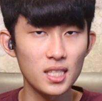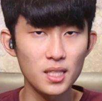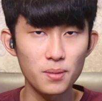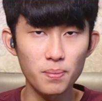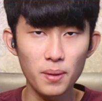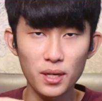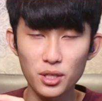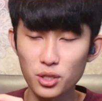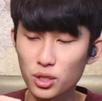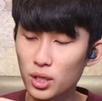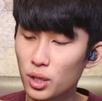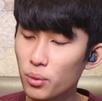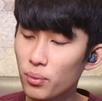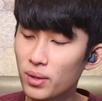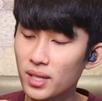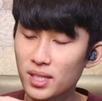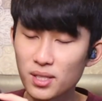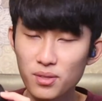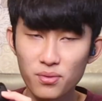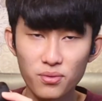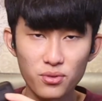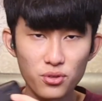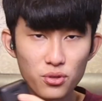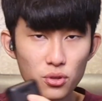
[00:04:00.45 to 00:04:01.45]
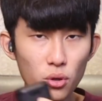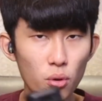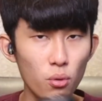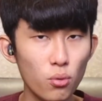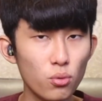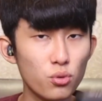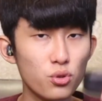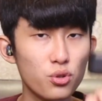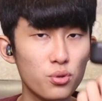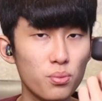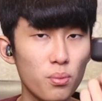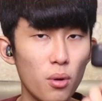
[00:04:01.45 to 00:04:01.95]
especially when it's so
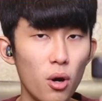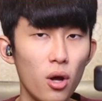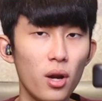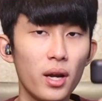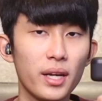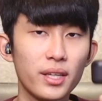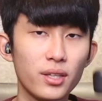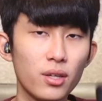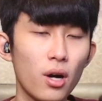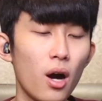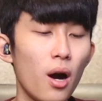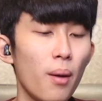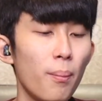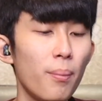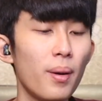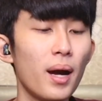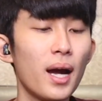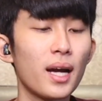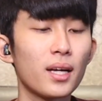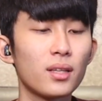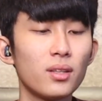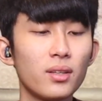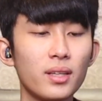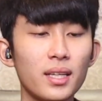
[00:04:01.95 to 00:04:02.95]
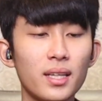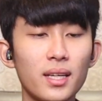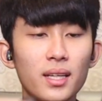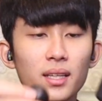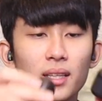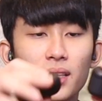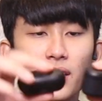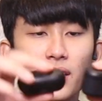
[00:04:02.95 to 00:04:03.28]
small and compact. Look at it